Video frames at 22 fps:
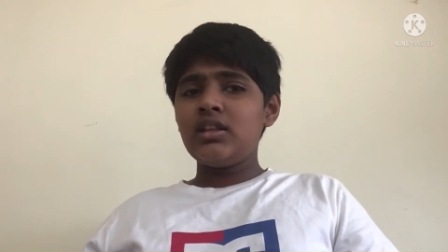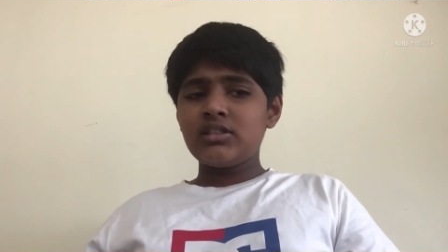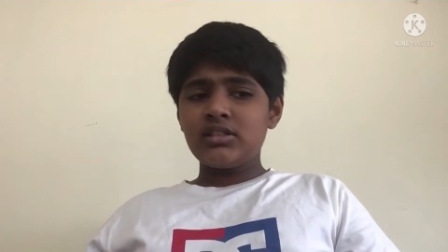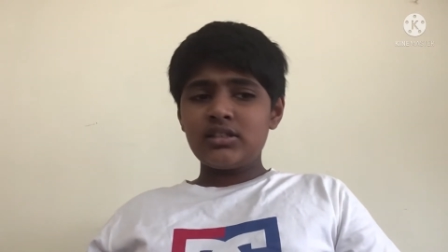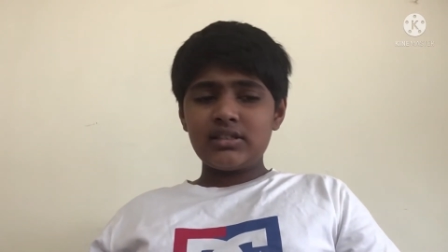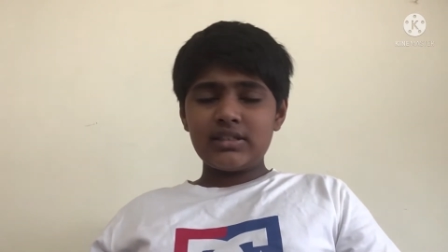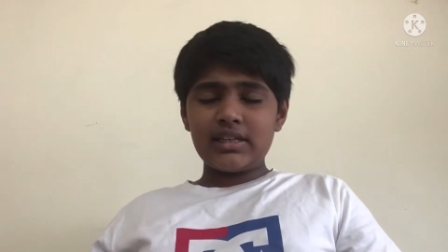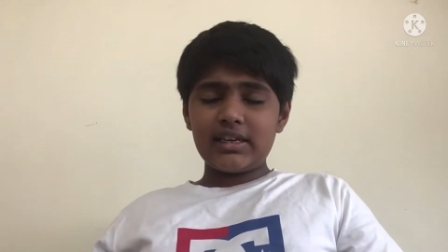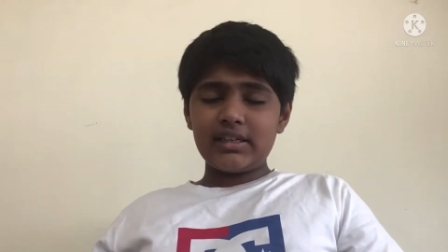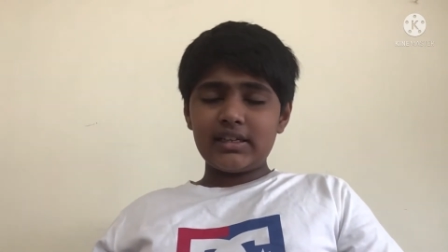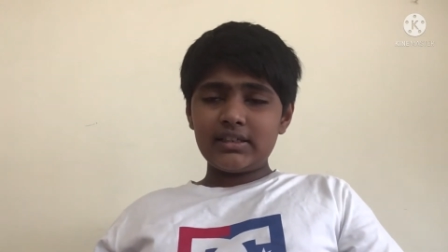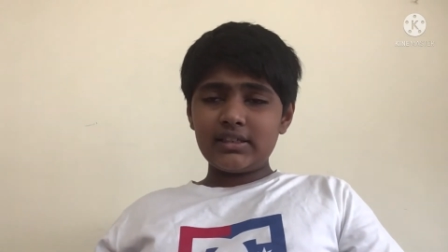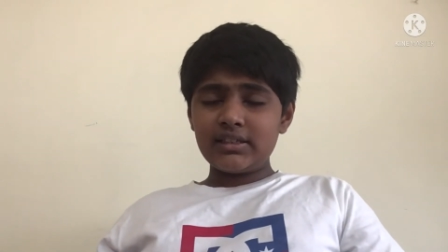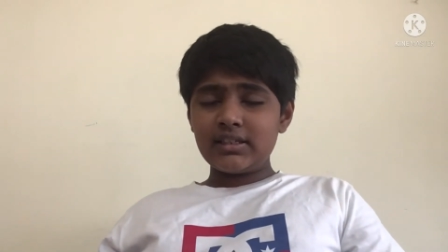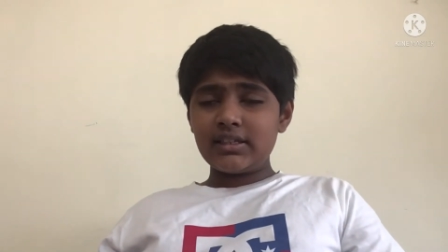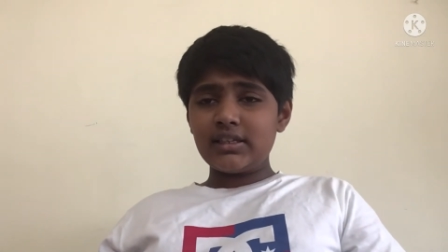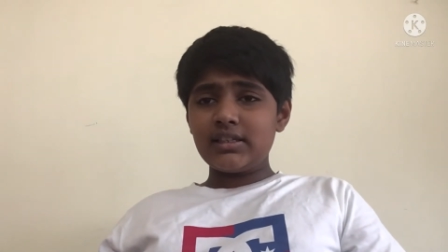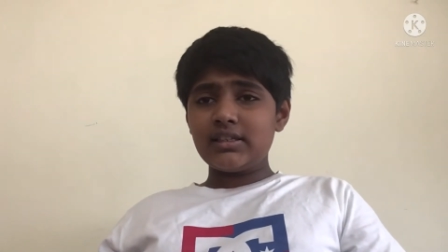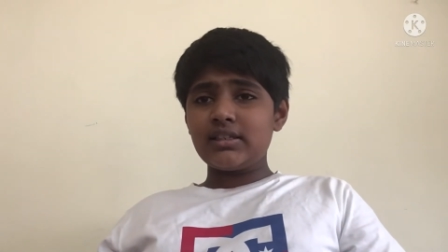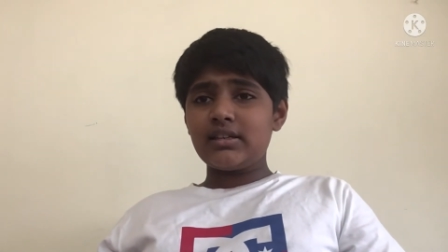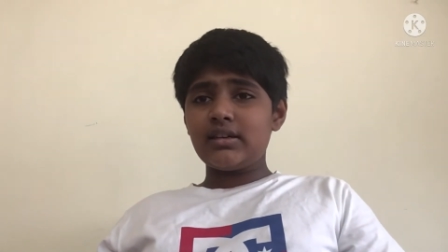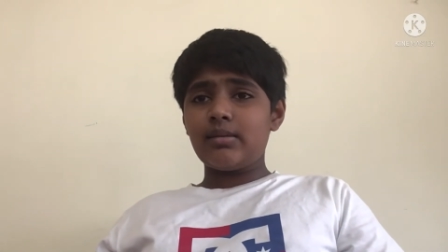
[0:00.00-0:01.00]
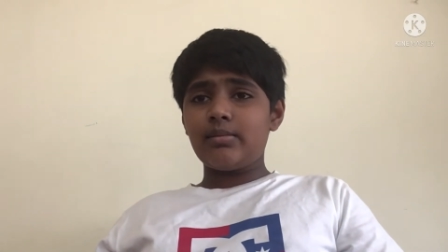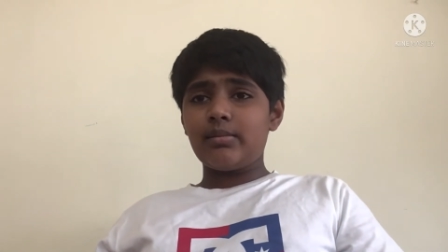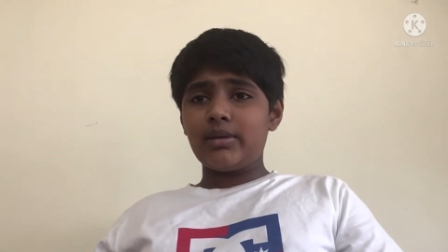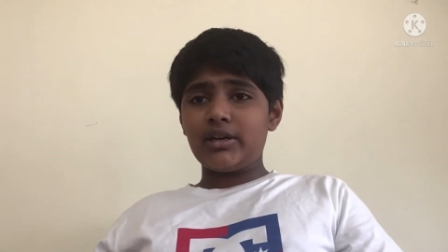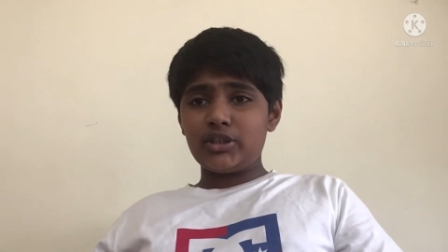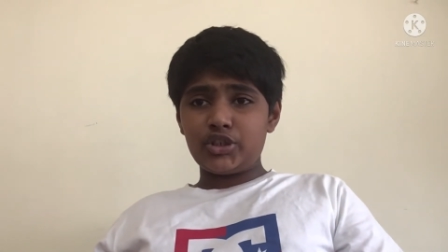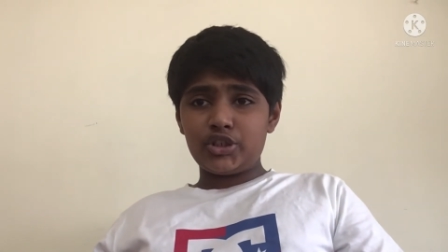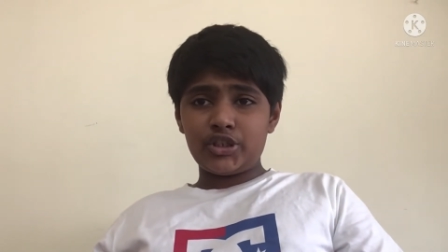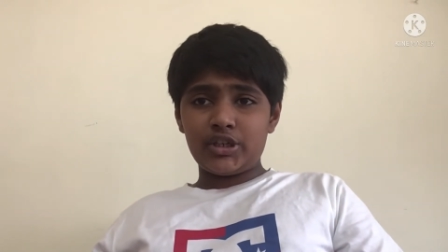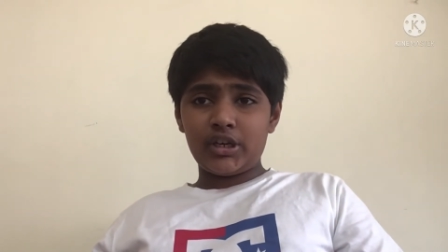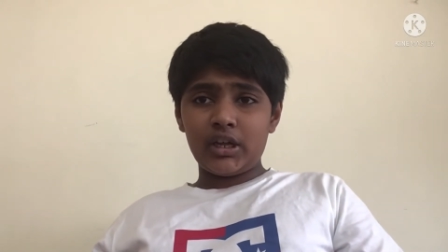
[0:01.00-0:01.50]
stay this season at
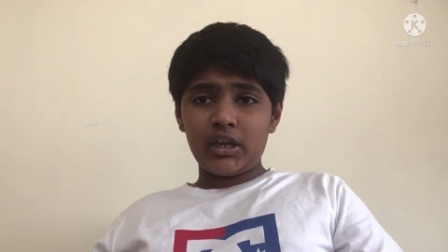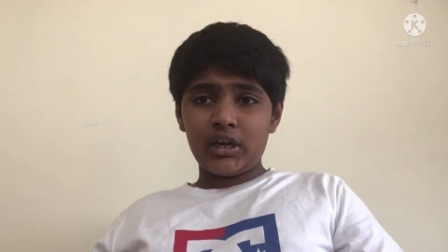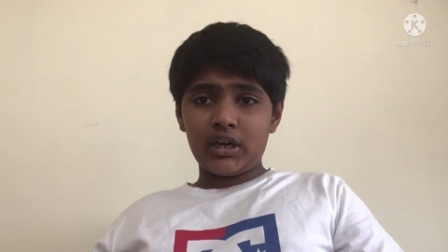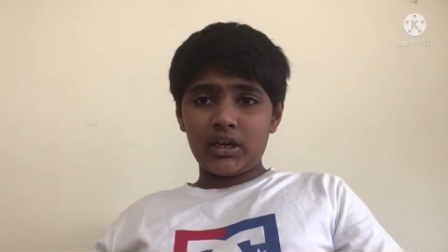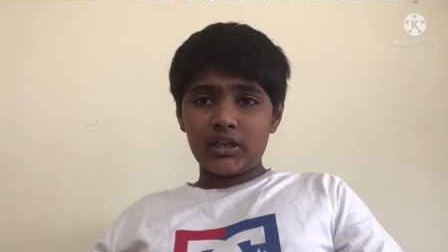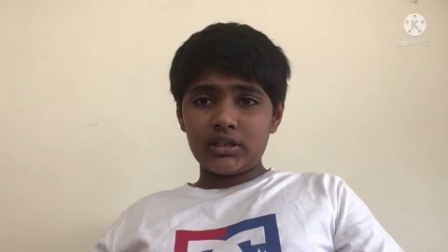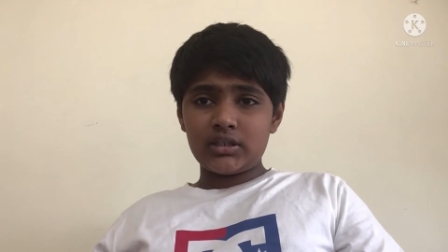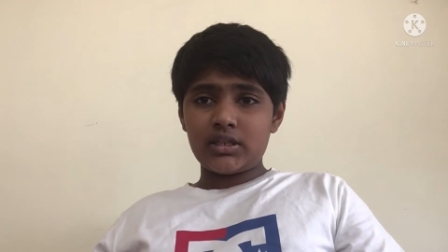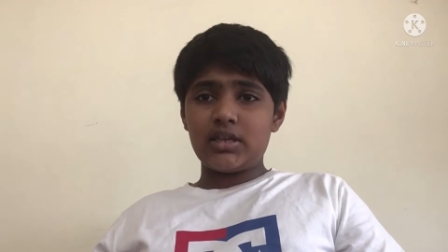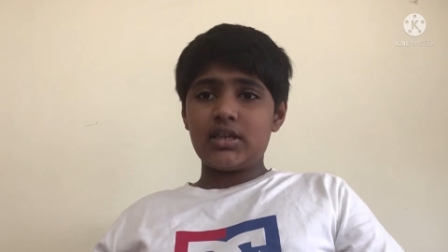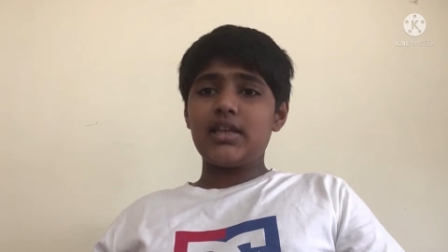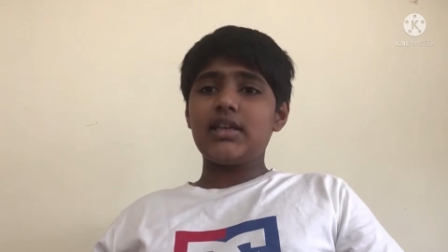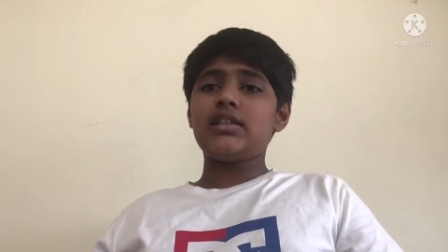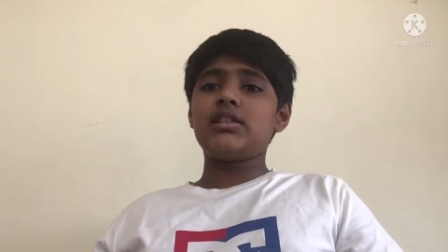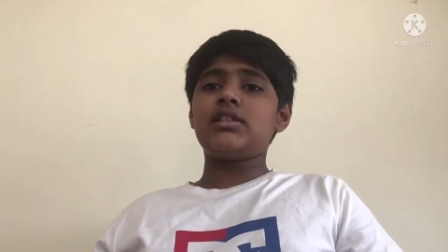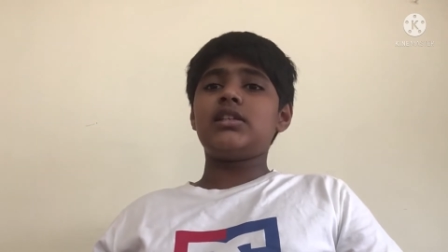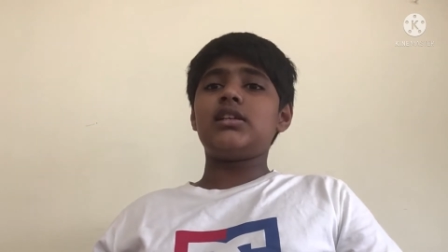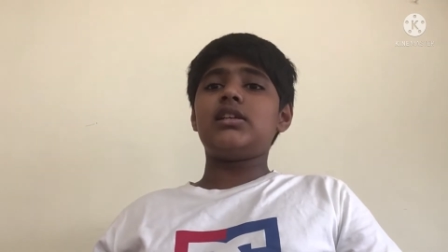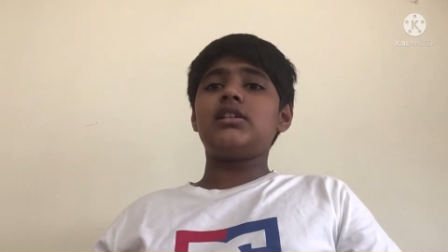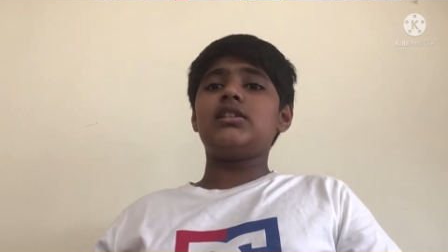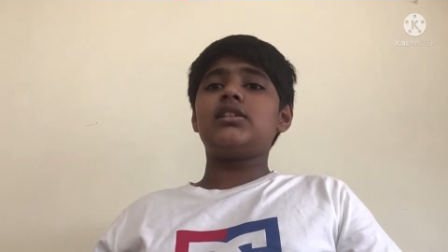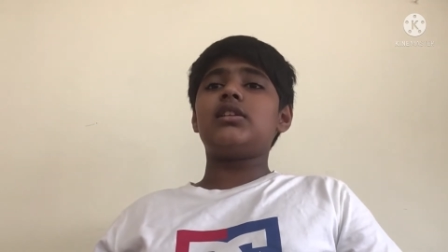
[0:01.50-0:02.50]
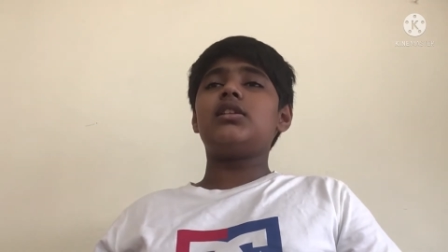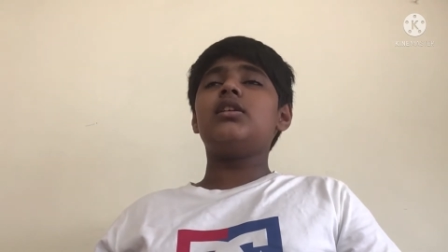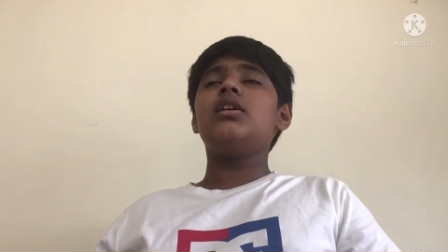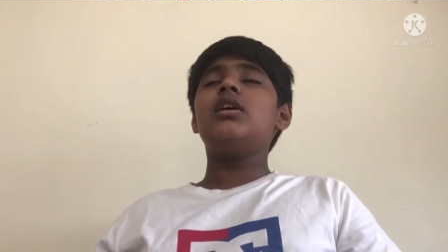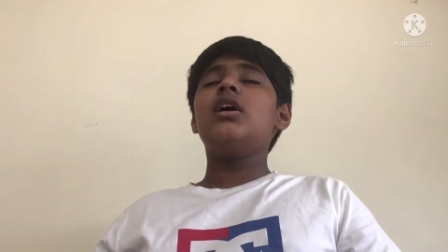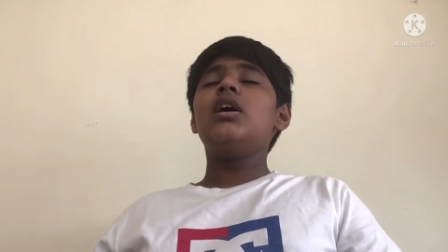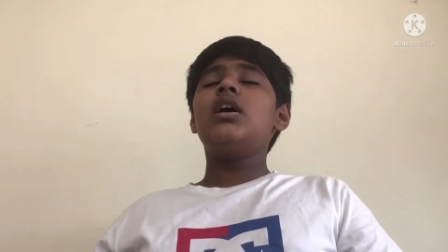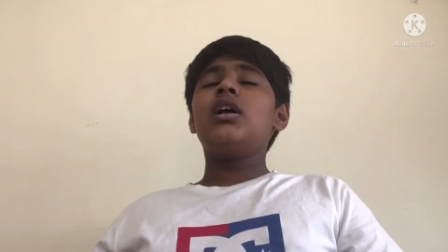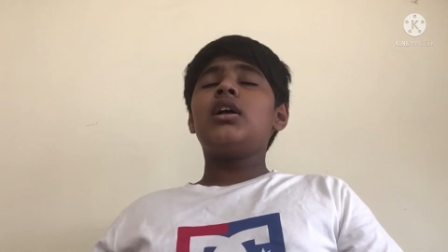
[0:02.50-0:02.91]
Manchester United, next season